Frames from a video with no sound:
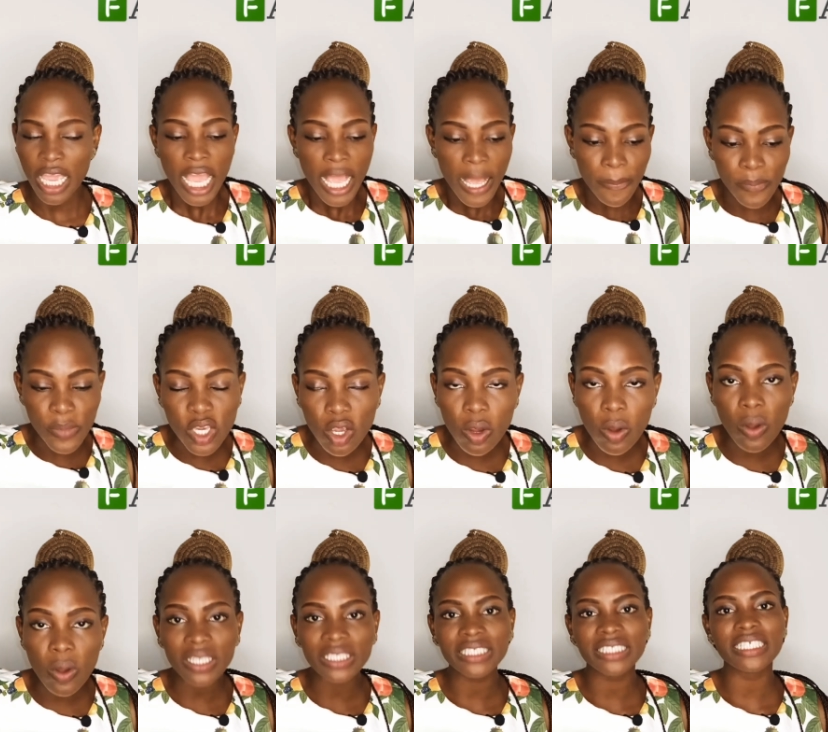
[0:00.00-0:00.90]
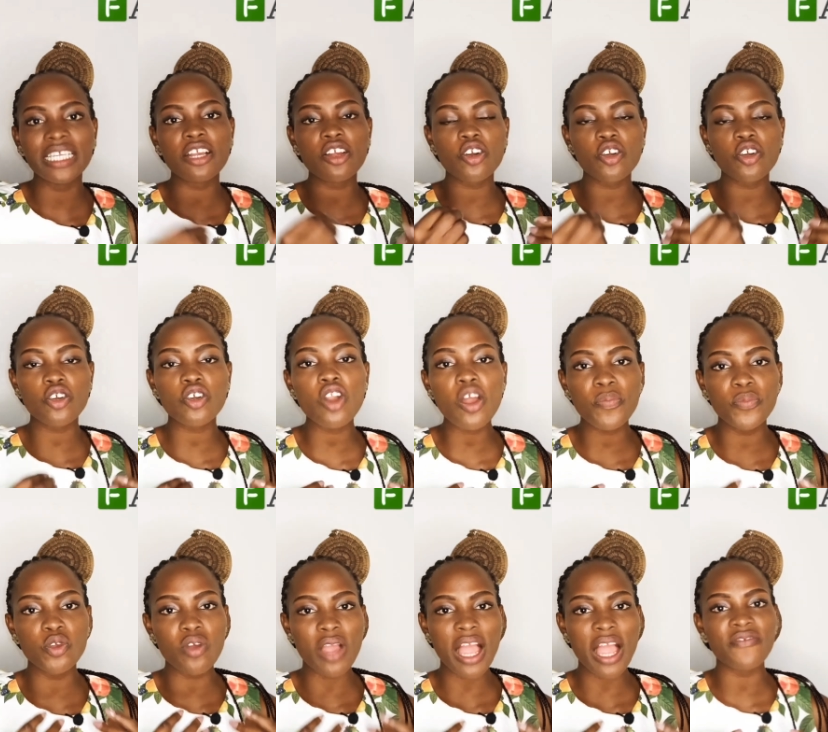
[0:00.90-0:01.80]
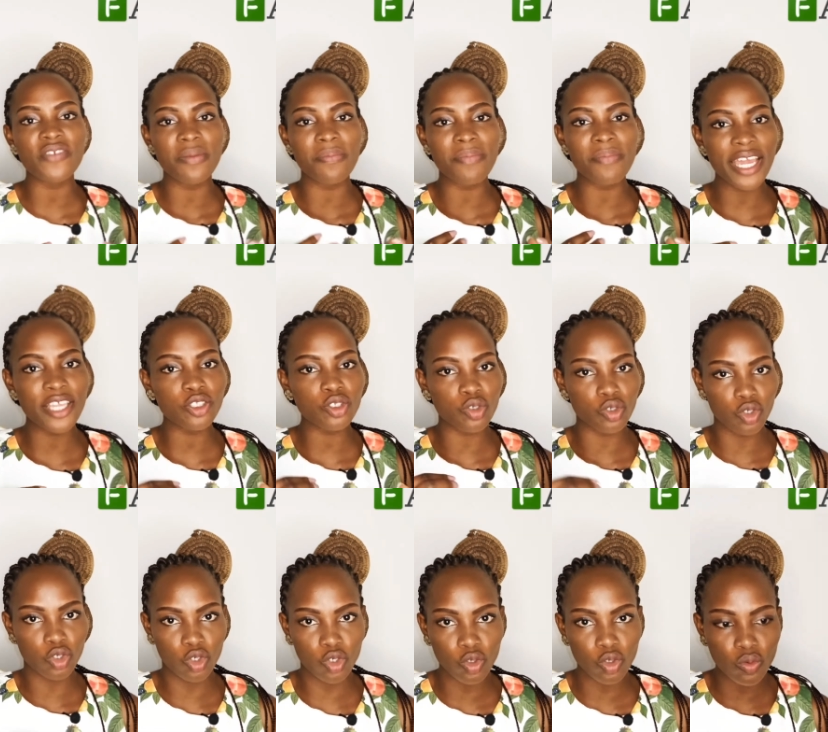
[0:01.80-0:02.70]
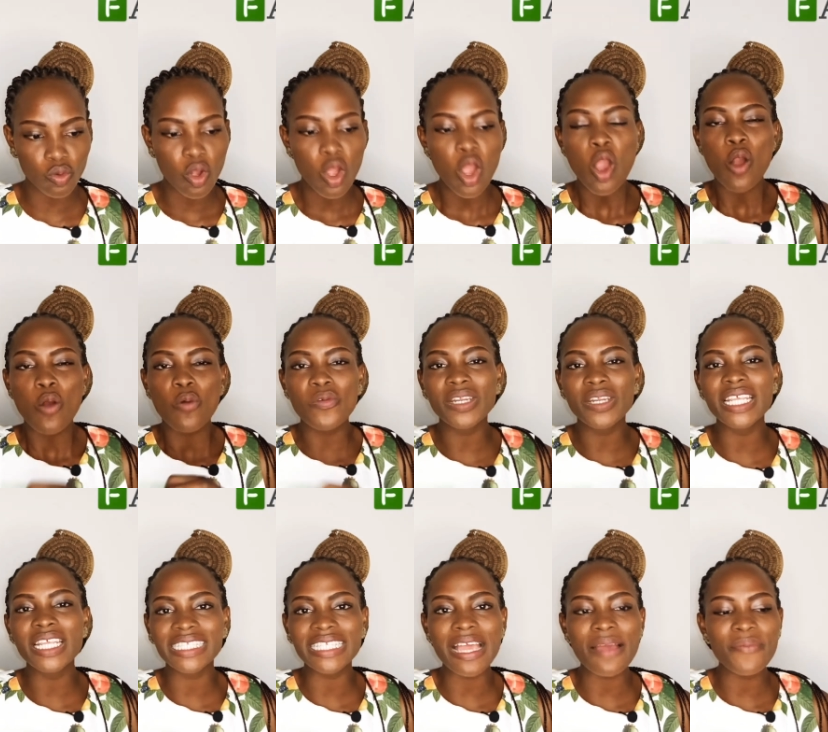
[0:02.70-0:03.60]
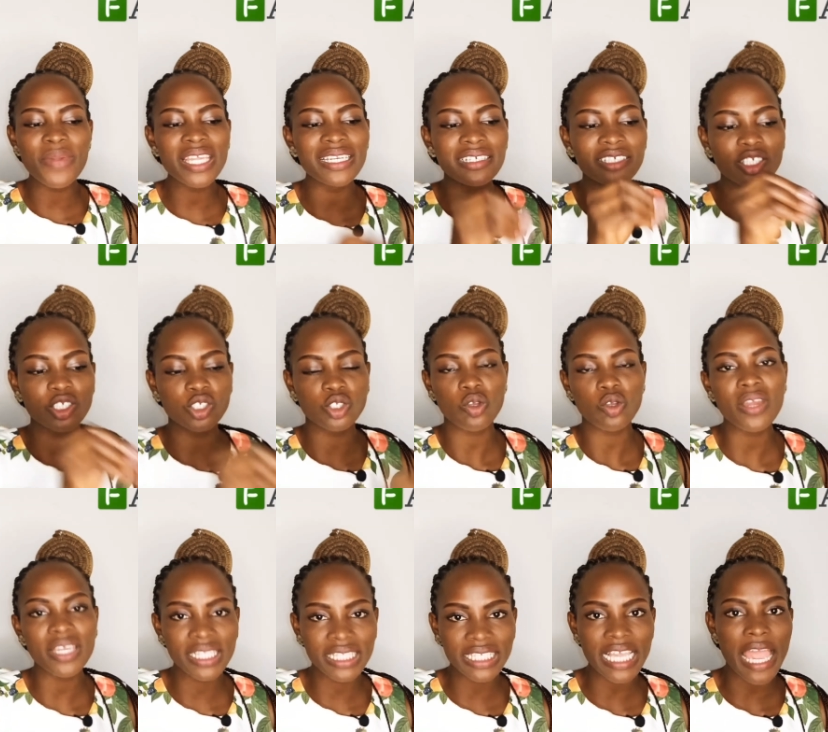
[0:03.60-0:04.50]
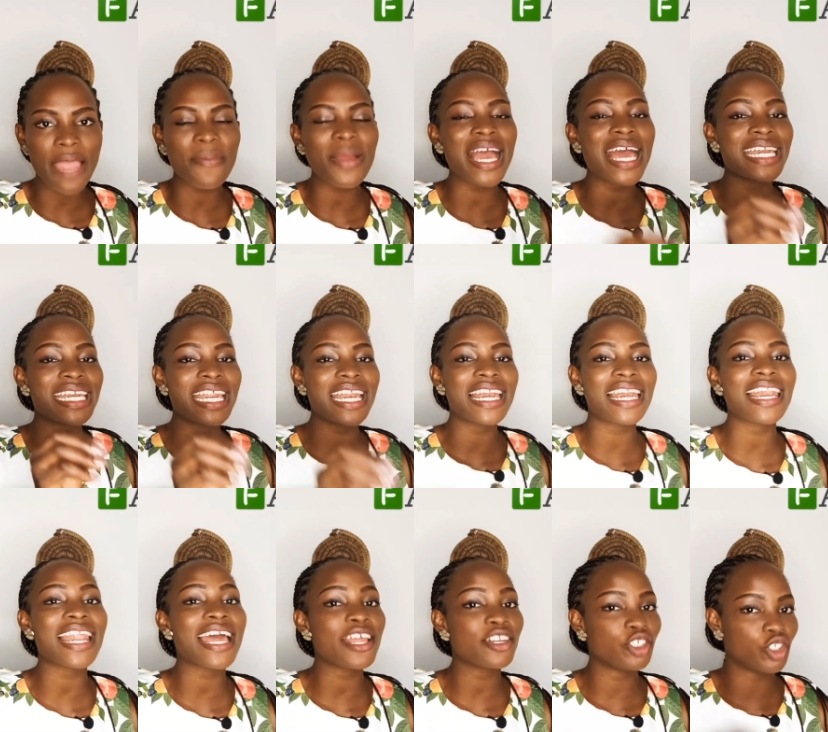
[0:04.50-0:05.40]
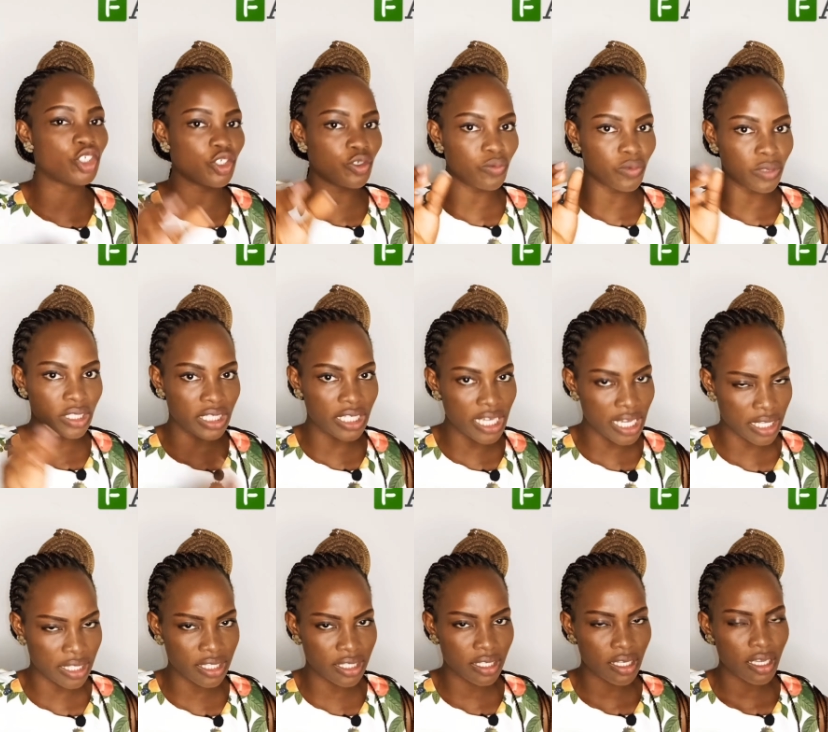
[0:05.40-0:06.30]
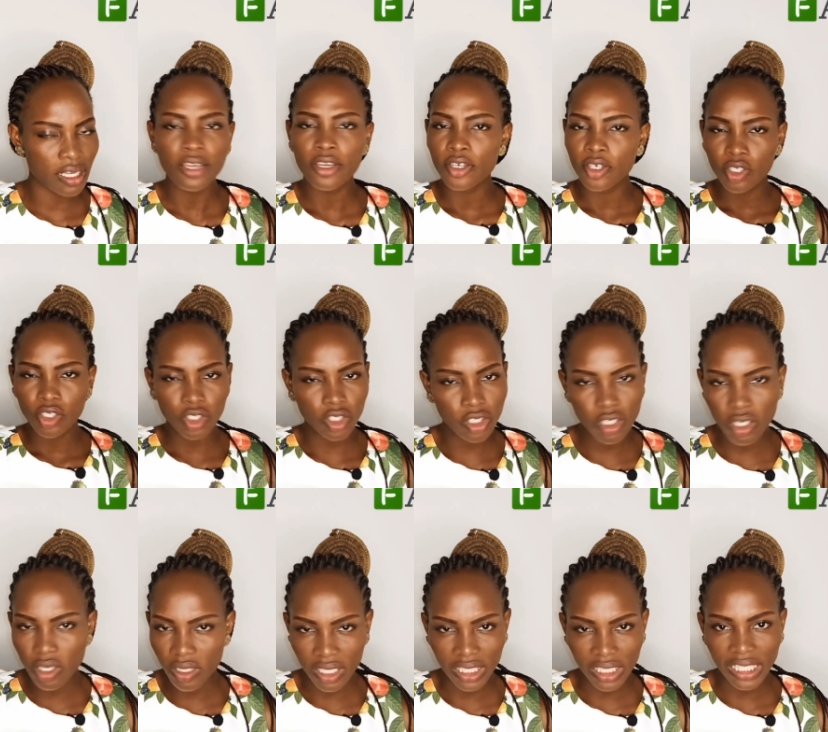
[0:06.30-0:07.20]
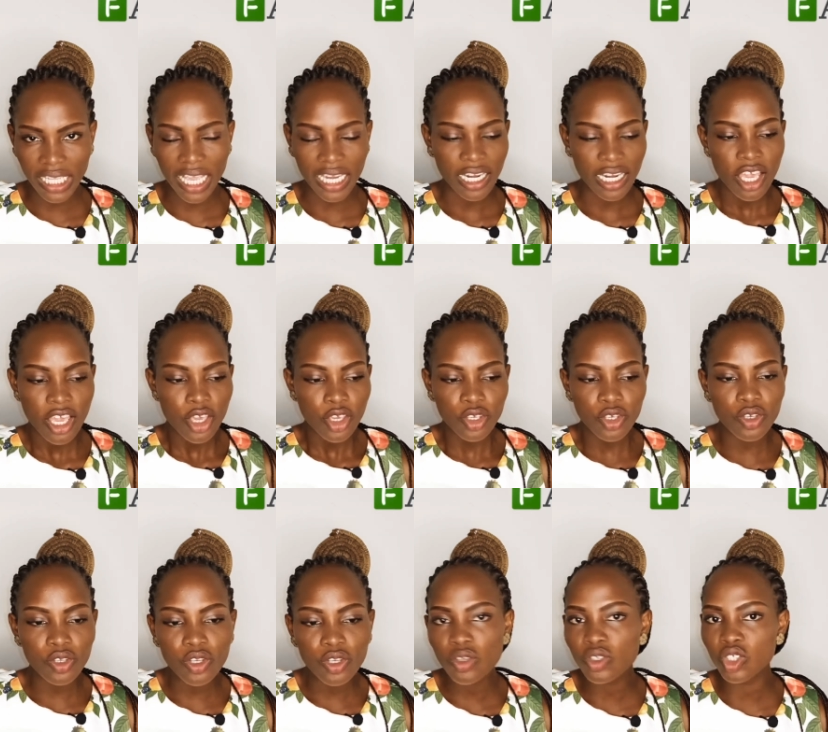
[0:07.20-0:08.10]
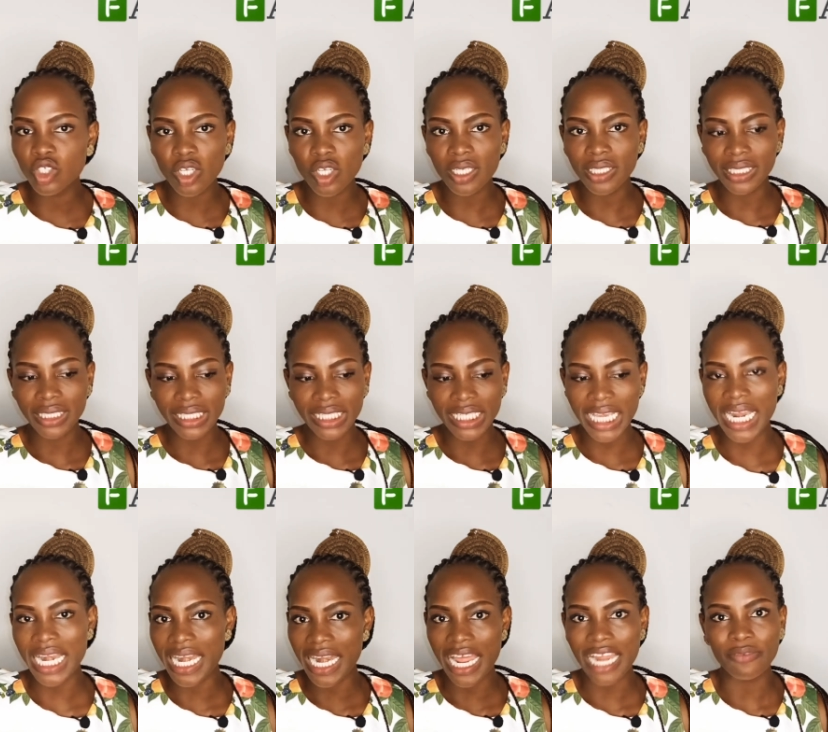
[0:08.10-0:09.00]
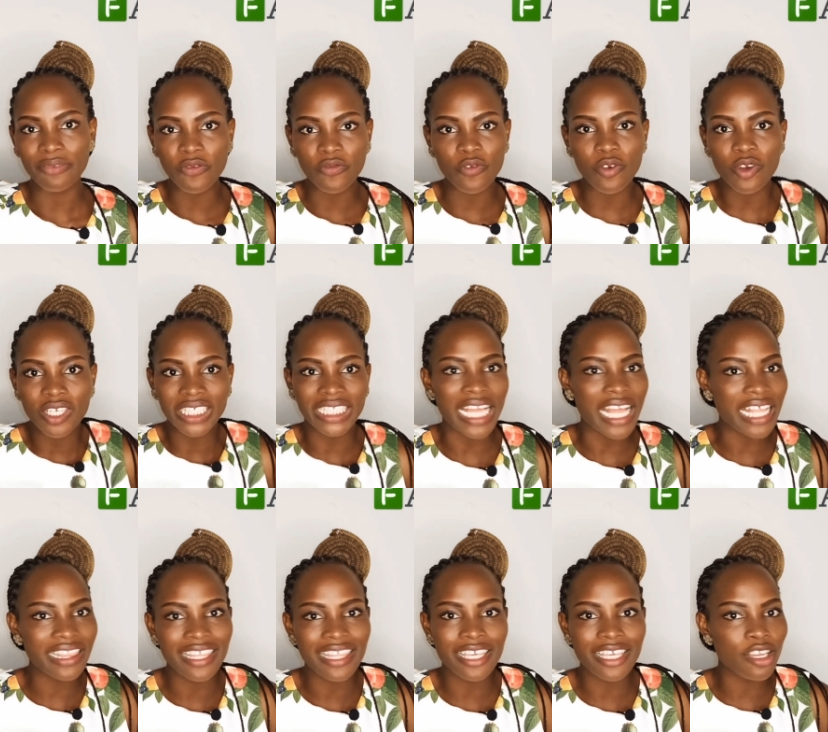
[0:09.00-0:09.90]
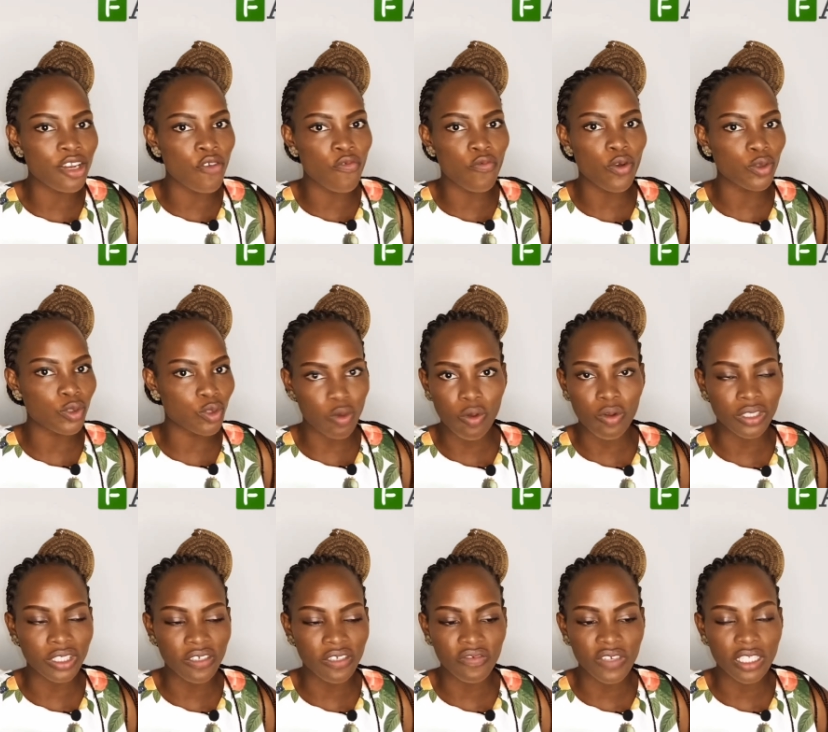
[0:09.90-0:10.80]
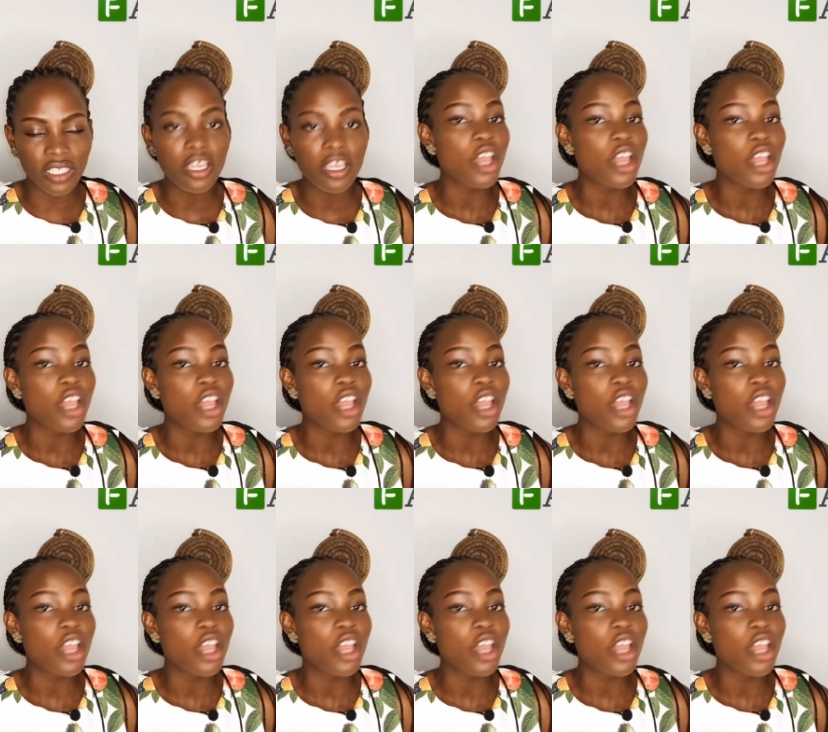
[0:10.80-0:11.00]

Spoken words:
because the crop you have in mind to do will determine the soil type and the land you will get. Do you understand? You don't just get land before you start thinking of what to cultivate.